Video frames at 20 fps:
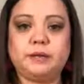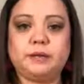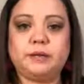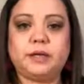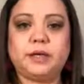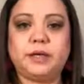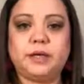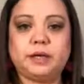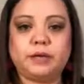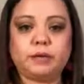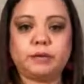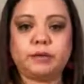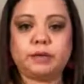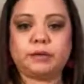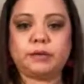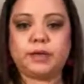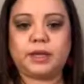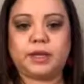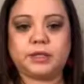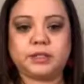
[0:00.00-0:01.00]
cutting around
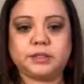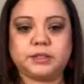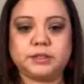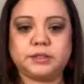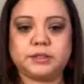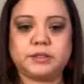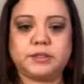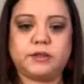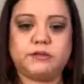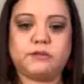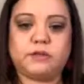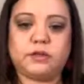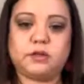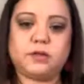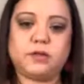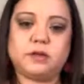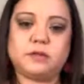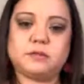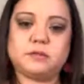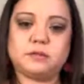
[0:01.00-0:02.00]
the edges and everything.